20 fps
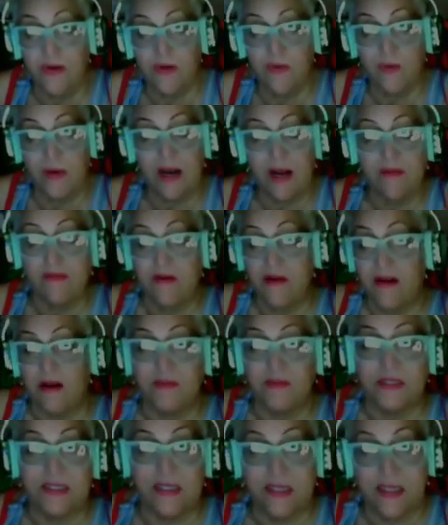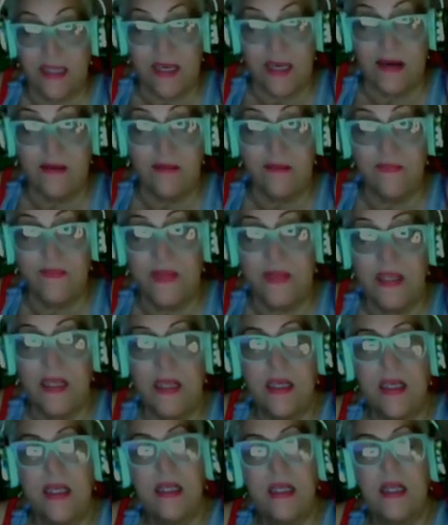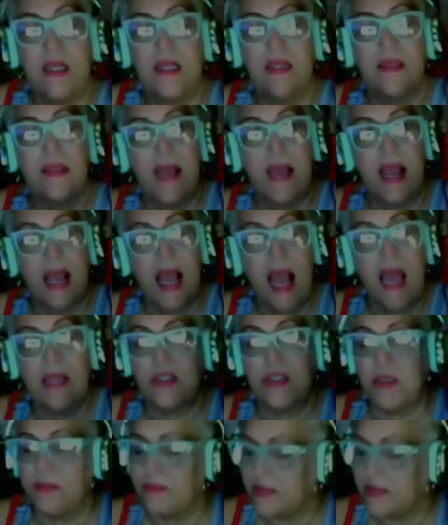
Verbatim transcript: or whatever comes to them. That guy, Jim